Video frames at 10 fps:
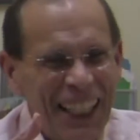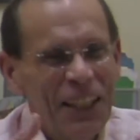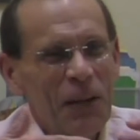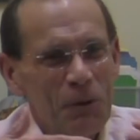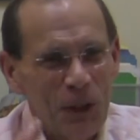
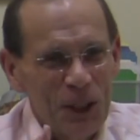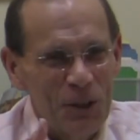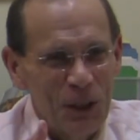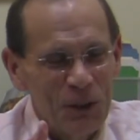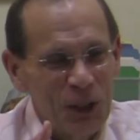They've crunched
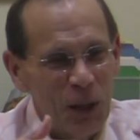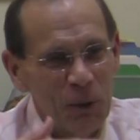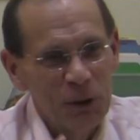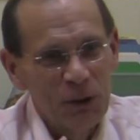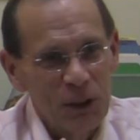those
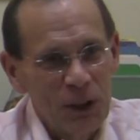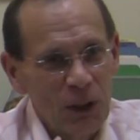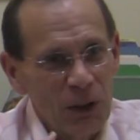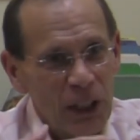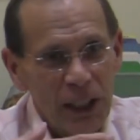numbers
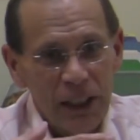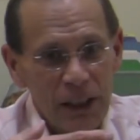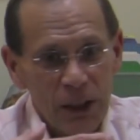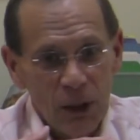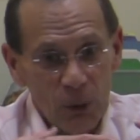until they,
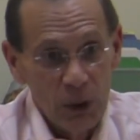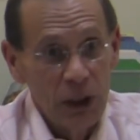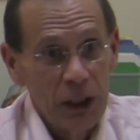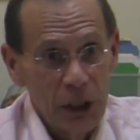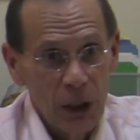
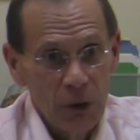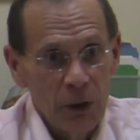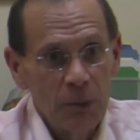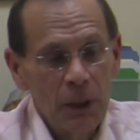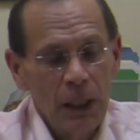really know
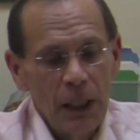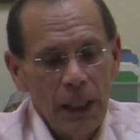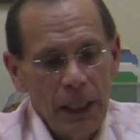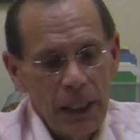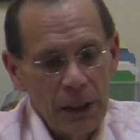them.
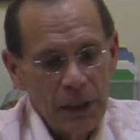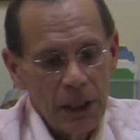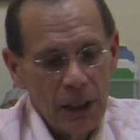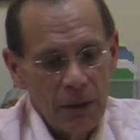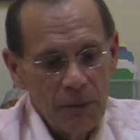And
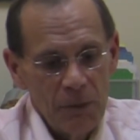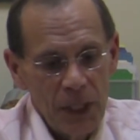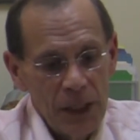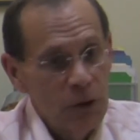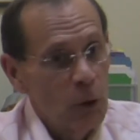
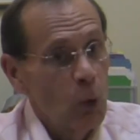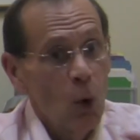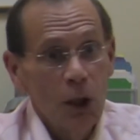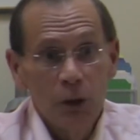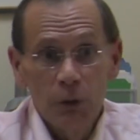it's a
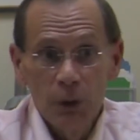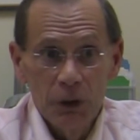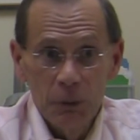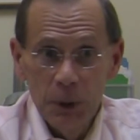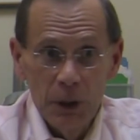wonderful
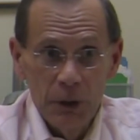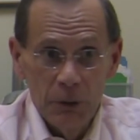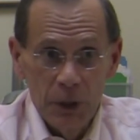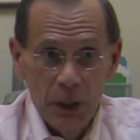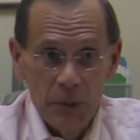experience
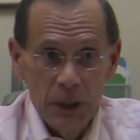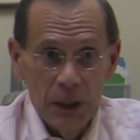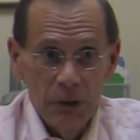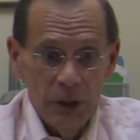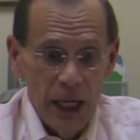for them,
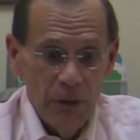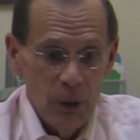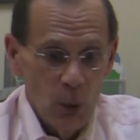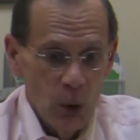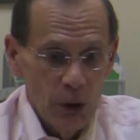because
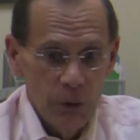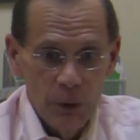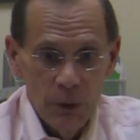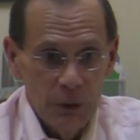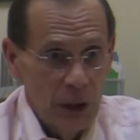having worked
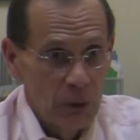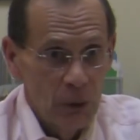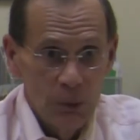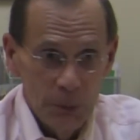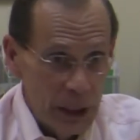for
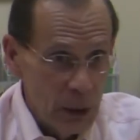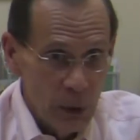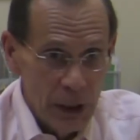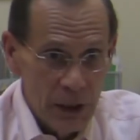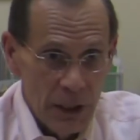many
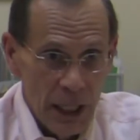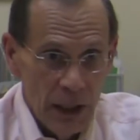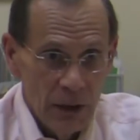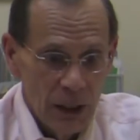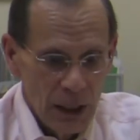weeks
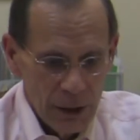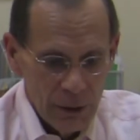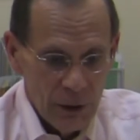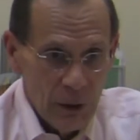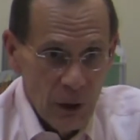now, they
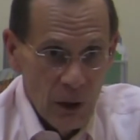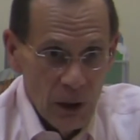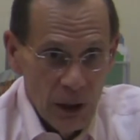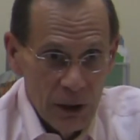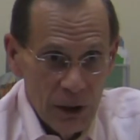sit there on
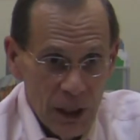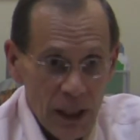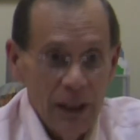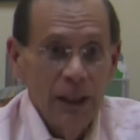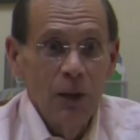election
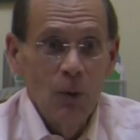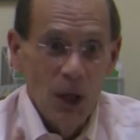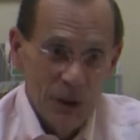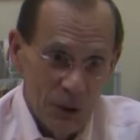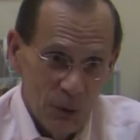night and they
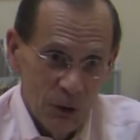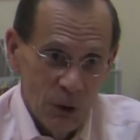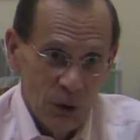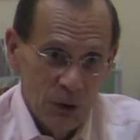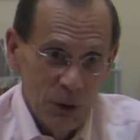watch the
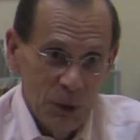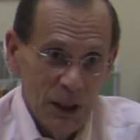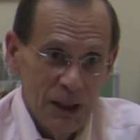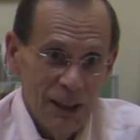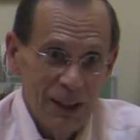results come
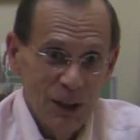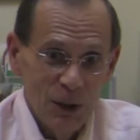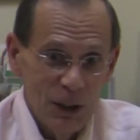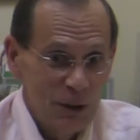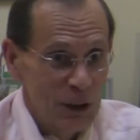in.
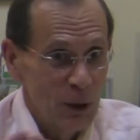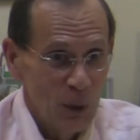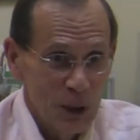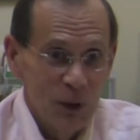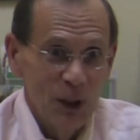And, they see a
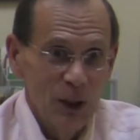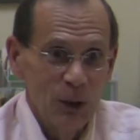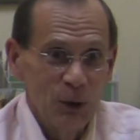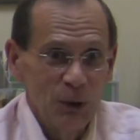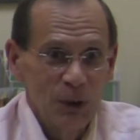winner and a
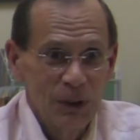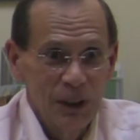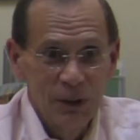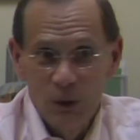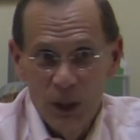loser. It's
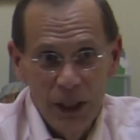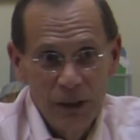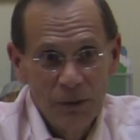great.